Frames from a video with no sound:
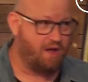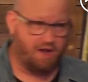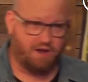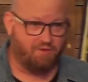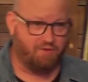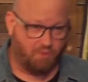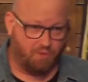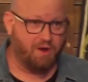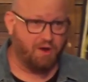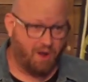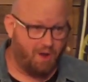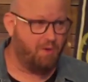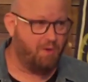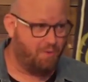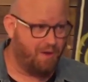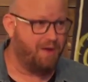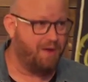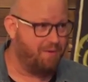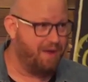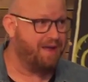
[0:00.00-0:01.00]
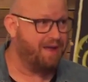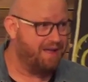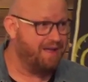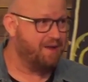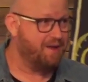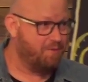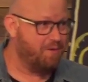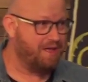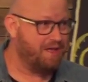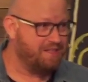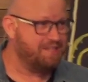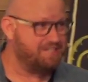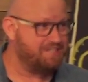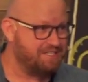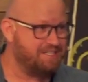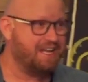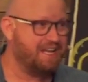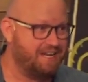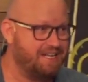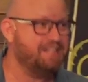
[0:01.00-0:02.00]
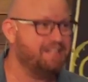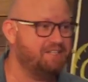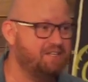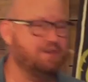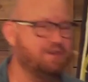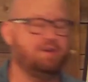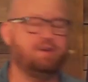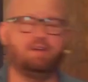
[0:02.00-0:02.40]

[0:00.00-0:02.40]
of all know where this is heading to,